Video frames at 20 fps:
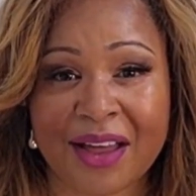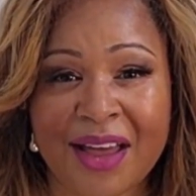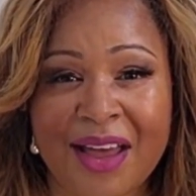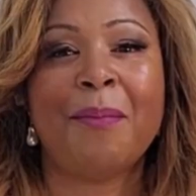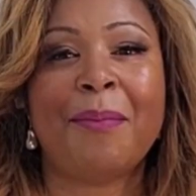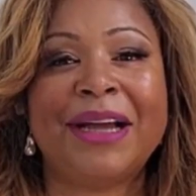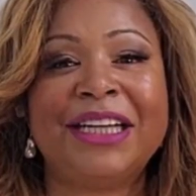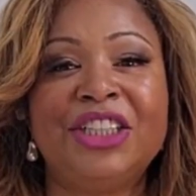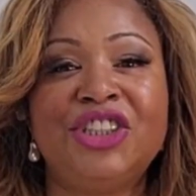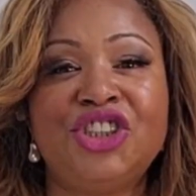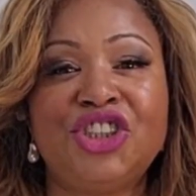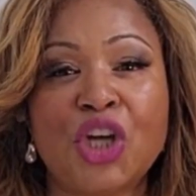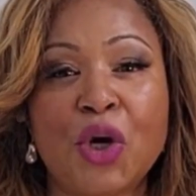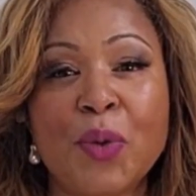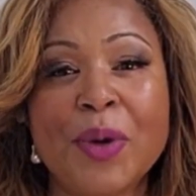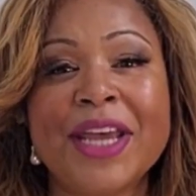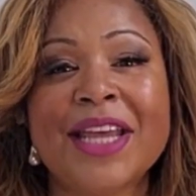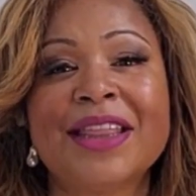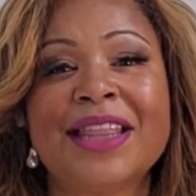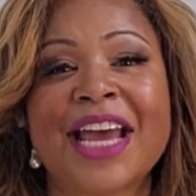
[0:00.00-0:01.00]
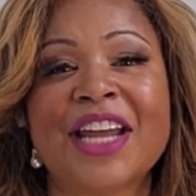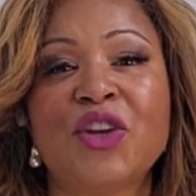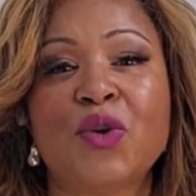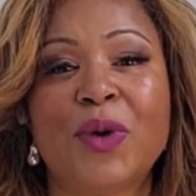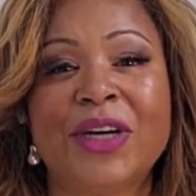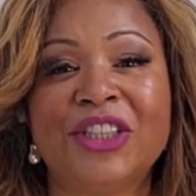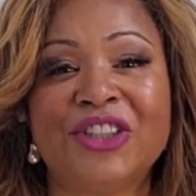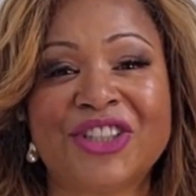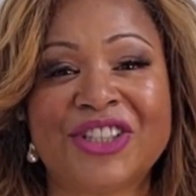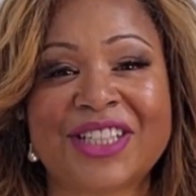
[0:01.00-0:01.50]
By showing that you
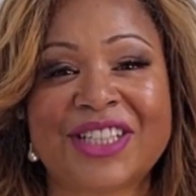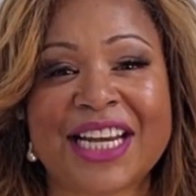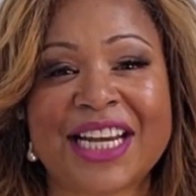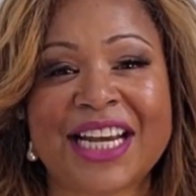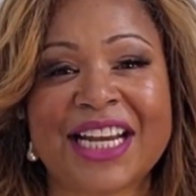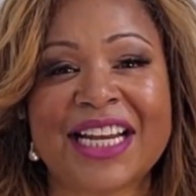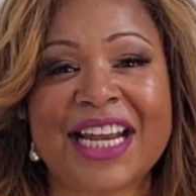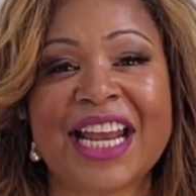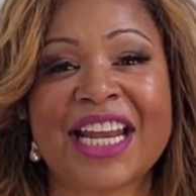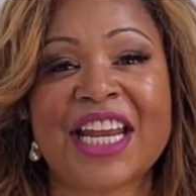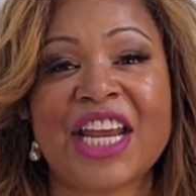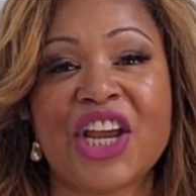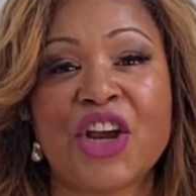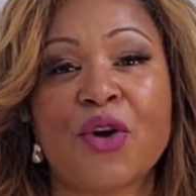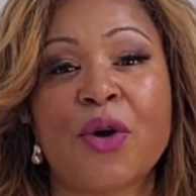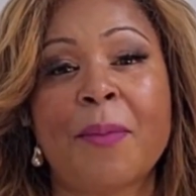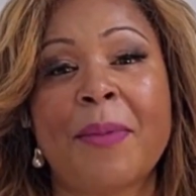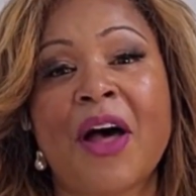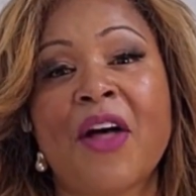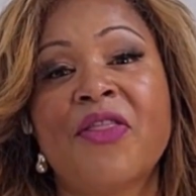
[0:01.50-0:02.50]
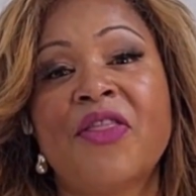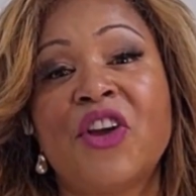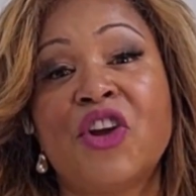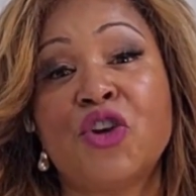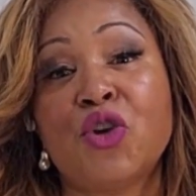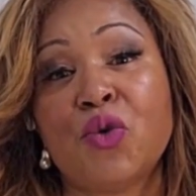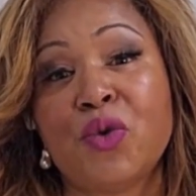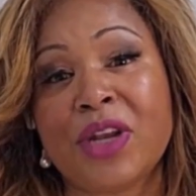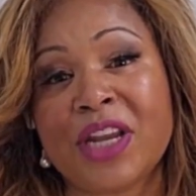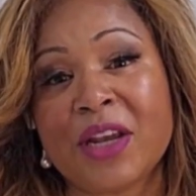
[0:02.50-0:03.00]
understand and care about their
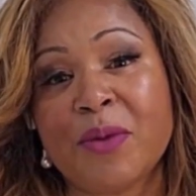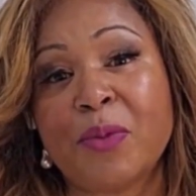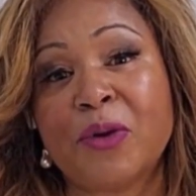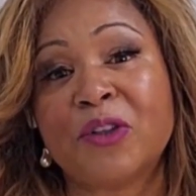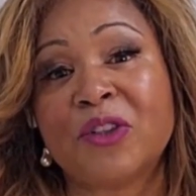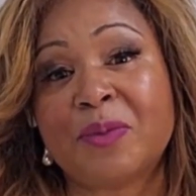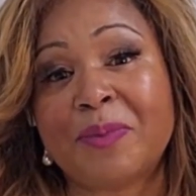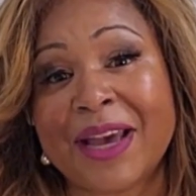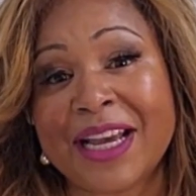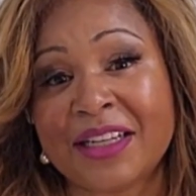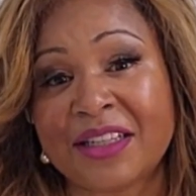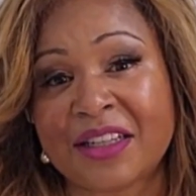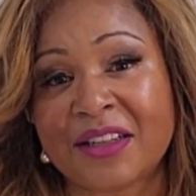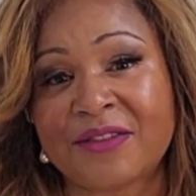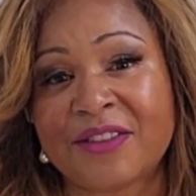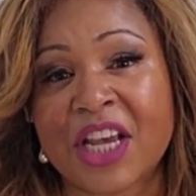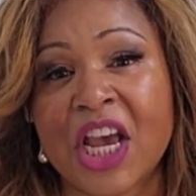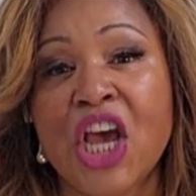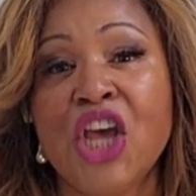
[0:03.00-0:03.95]
unique perspectives,